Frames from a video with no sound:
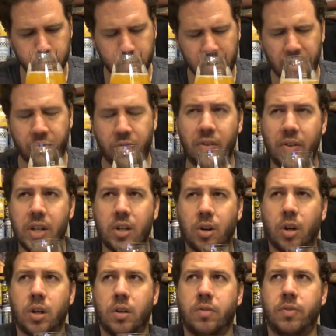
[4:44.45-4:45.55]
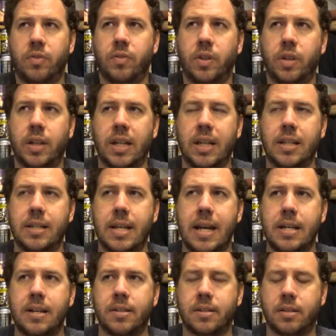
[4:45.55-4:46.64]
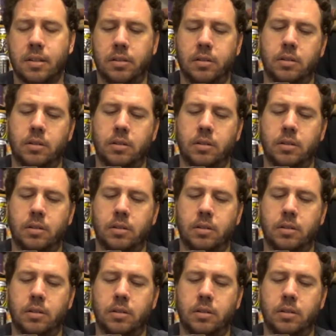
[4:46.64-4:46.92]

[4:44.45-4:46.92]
It's very kind of intense.